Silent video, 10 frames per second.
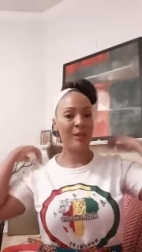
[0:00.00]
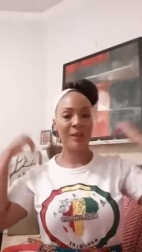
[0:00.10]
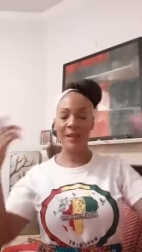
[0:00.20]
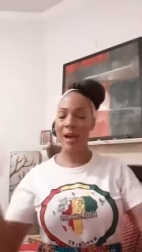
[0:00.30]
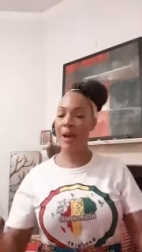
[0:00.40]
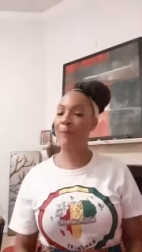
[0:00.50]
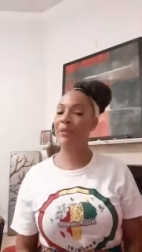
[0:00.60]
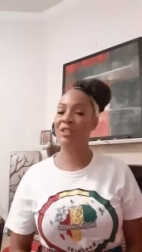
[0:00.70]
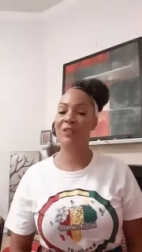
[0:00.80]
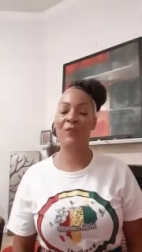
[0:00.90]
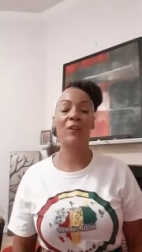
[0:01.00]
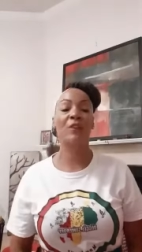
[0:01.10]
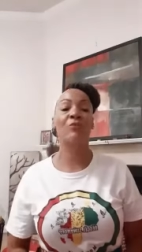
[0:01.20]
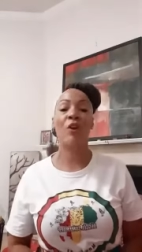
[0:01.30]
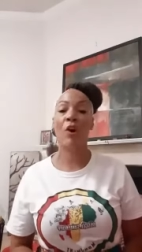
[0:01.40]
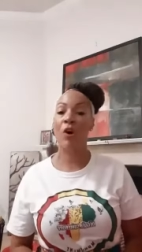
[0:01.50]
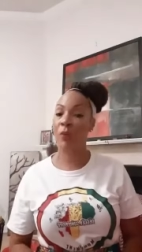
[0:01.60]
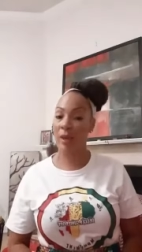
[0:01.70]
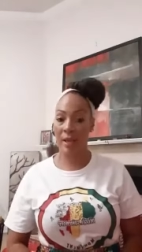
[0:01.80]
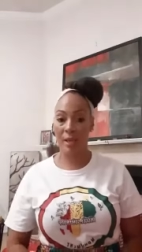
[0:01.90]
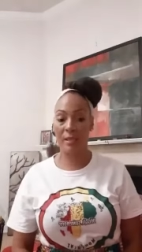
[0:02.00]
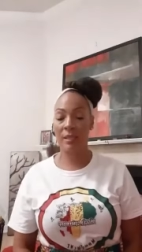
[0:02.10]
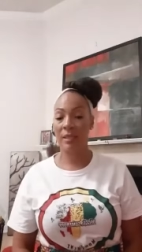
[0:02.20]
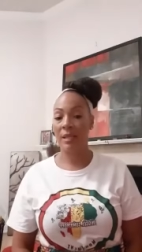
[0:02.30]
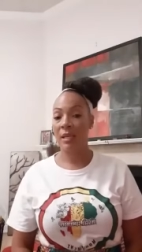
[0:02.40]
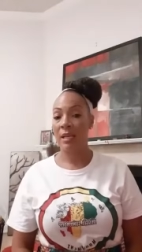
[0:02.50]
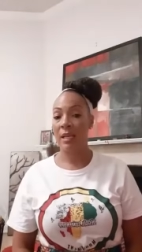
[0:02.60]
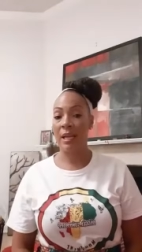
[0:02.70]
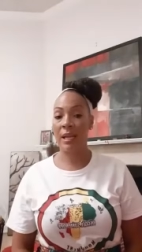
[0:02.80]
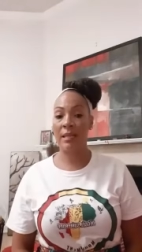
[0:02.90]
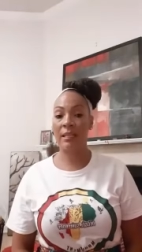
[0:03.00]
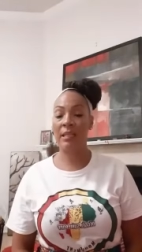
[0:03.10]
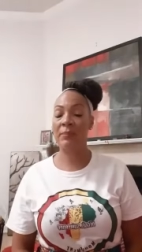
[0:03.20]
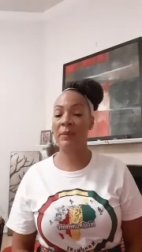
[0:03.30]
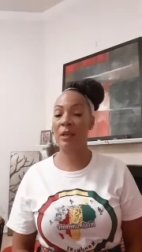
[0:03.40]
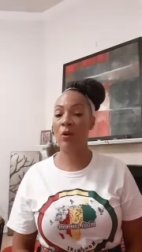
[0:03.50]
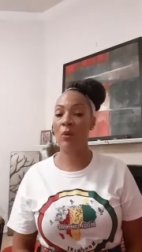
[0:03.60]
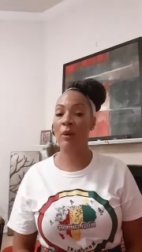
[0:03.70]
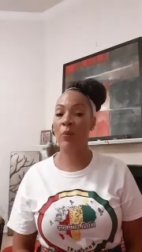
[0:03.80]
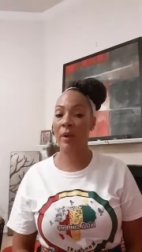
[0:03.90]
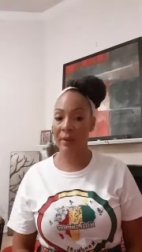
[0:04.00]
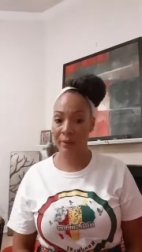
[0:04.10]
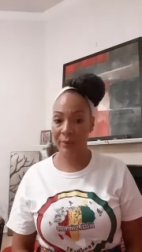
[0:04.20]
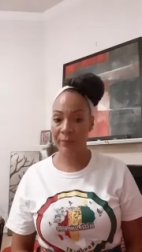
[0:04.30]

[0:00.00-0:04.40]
I'm pushing for you always. And it's been going well.